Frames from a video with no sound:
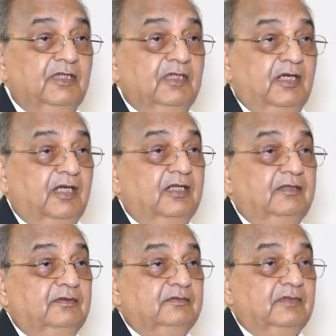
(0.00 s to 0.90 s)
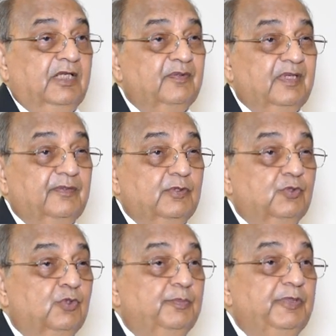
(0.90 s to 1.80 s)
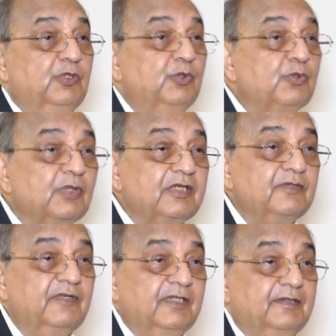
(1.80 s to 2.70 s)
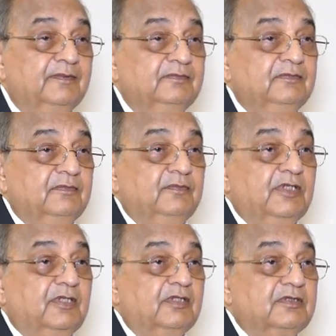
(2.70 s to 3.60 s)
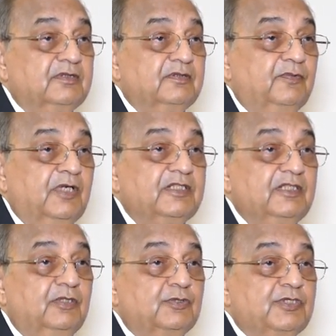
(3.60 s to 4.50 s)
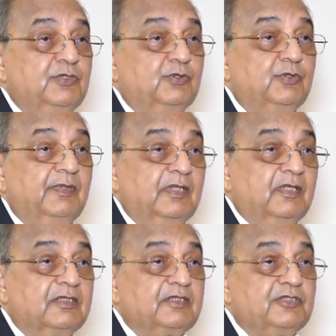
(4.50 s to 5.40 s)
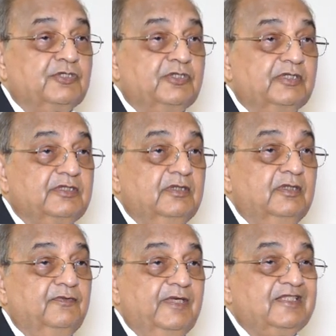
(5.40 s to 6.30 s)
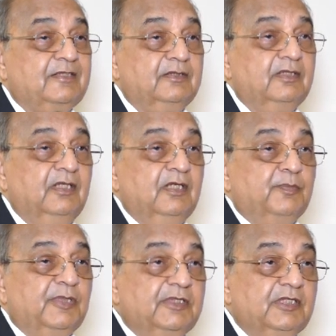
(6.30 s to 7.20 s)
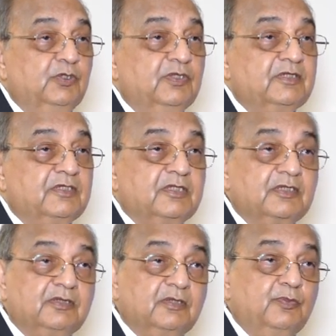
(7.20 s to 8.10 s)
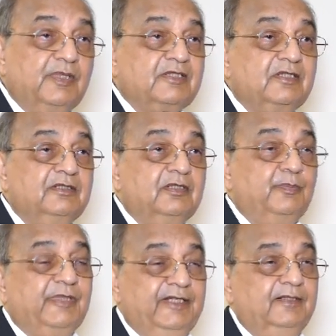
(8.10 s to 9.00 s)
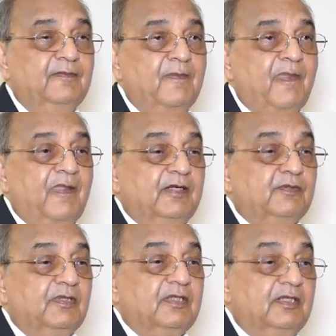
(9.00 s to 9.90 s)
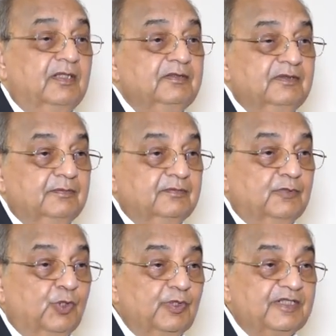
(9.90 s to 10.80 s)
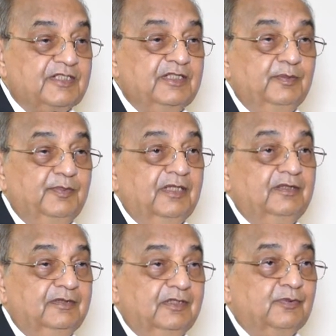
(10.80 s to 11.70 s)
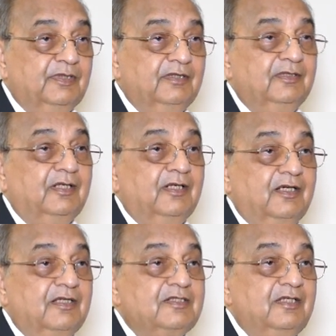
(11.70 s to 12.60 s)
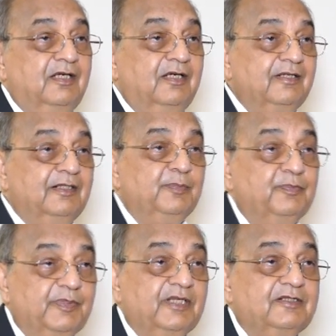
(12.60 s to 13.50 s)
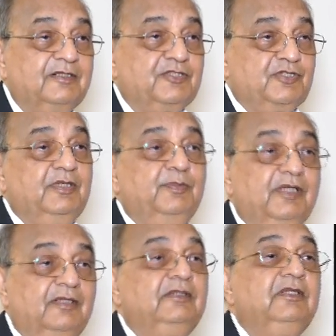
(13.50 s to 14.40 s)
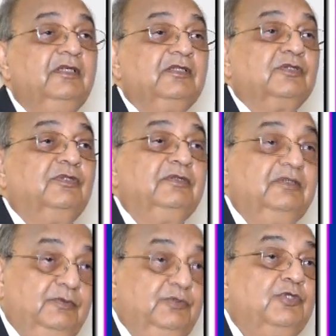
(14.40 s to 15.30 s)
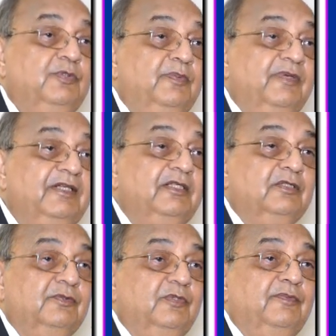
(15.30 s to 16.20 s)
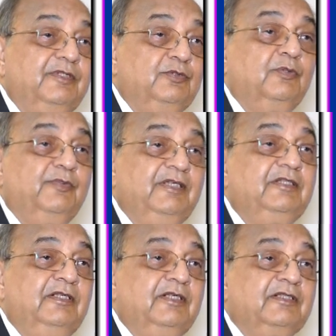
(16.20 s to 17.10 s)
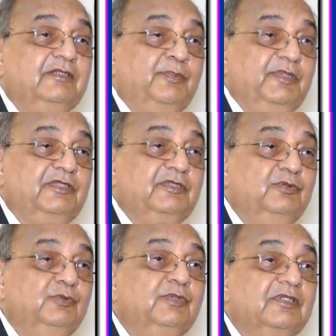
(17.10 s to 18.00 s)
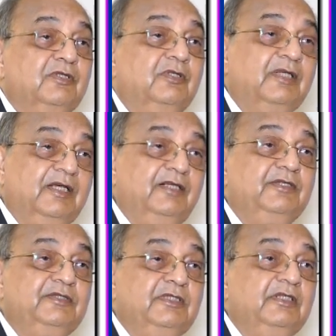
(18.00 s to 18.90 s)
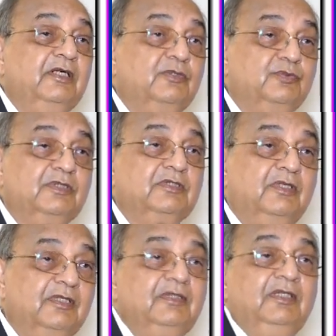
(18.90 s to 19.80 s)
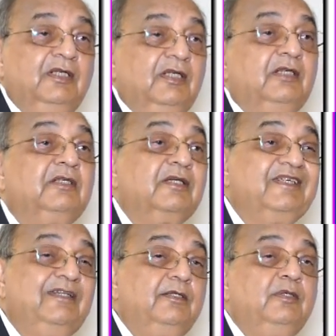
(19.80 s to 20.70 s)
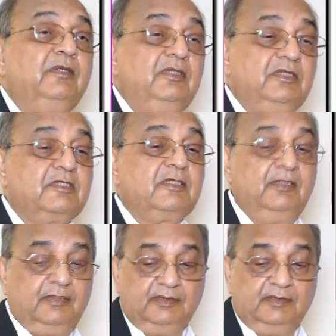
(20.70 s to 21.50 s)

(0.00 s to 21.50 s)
and never ever go below 25, because washing out CO2 will cause constriction of vessel, particularly constriction of the vessel in the brain. It will cause more ischemia, it will enhance the already present ischemia. So you should be very careful when you are ventilating the patient who has got head injury or who has got intracranial insult.